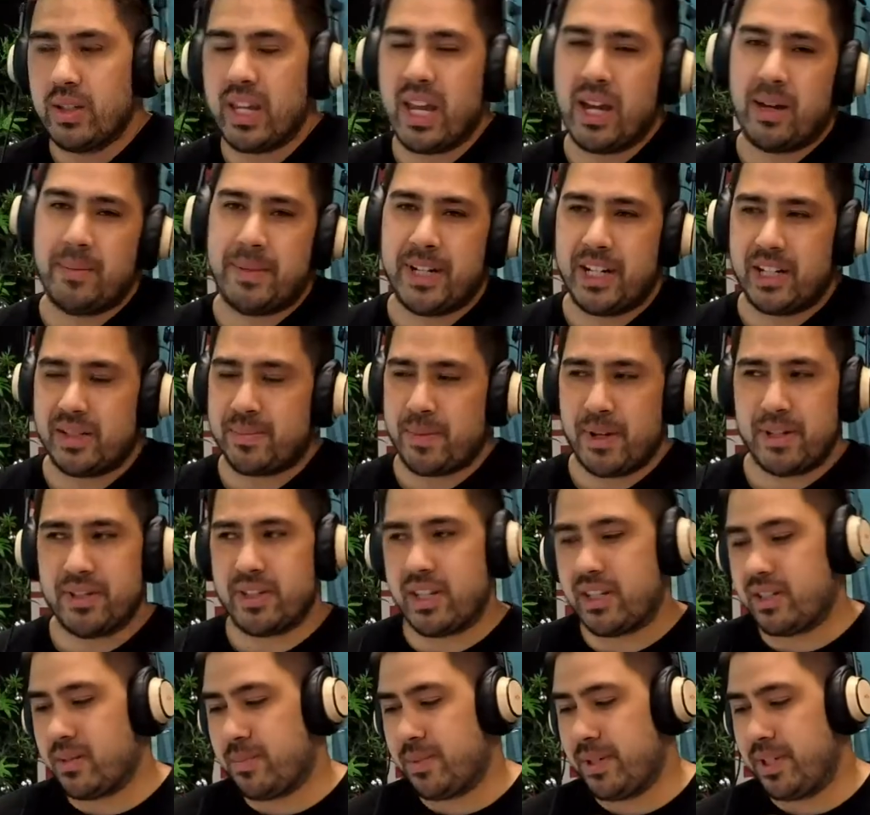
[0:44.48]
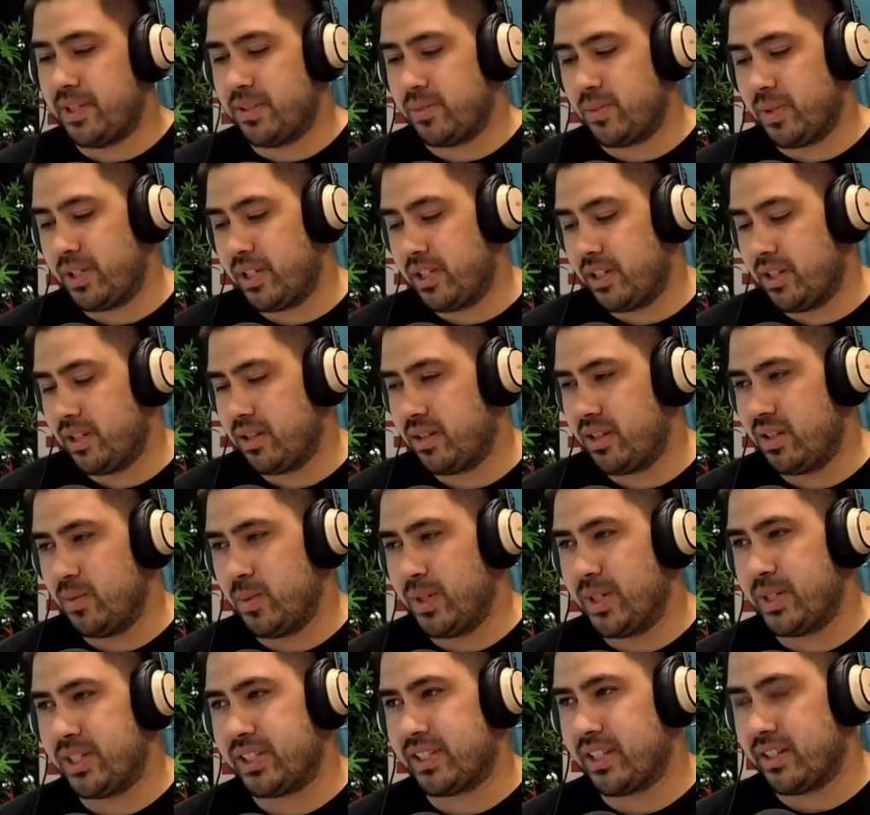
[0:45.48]
Yeah, I mean, I suppose that depends where
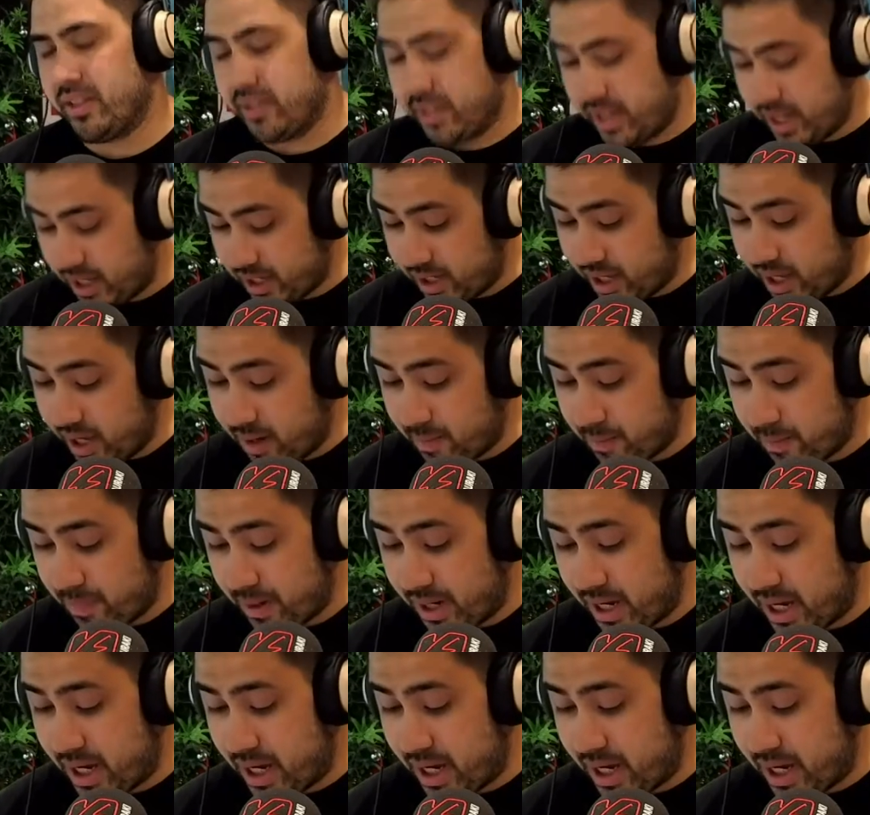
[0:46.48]
you sit on that camp.